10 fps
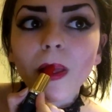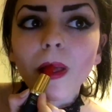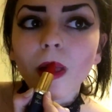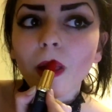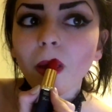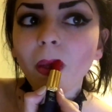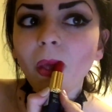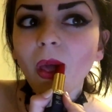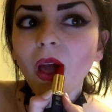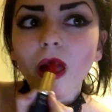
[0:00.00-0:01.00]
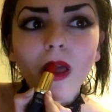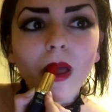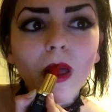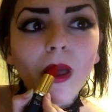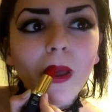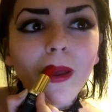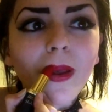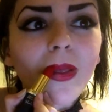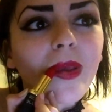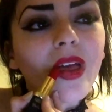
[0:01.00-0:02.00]
next I'm taking this kind of
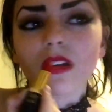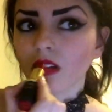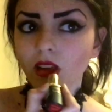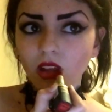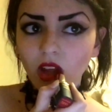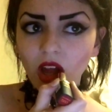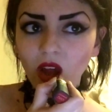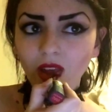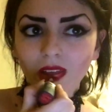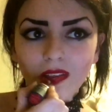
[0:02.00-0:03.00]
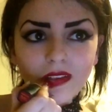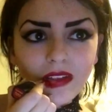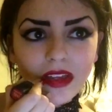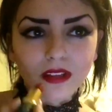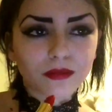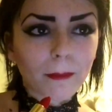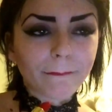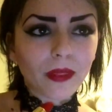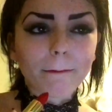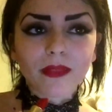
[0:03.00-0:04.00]
halfway point between like dark red
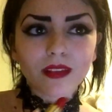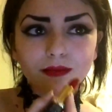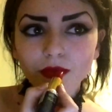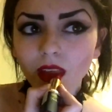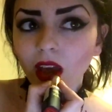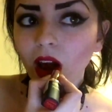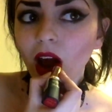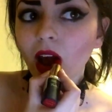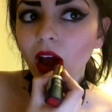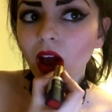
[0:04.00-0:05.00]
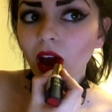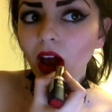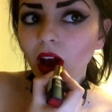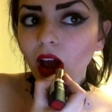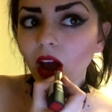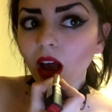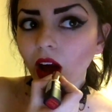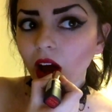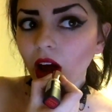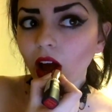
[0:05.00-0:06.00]
and bright red and
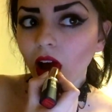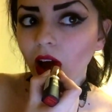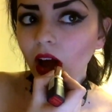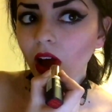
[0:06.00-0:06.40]
I'm just gonna